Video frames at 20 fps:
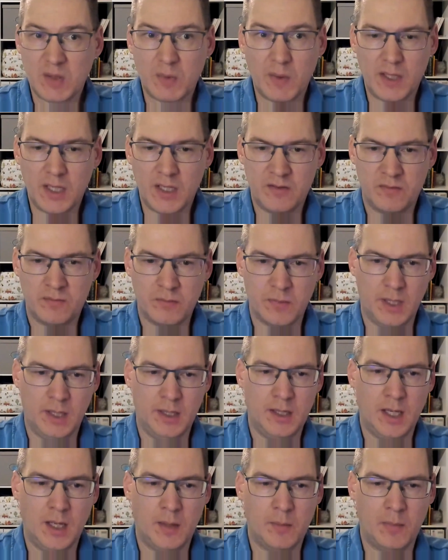create even an
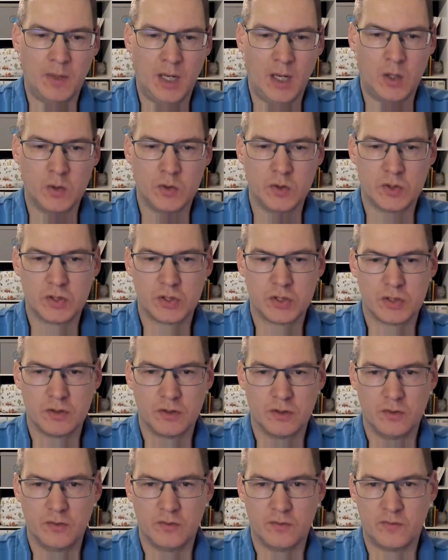AEM launch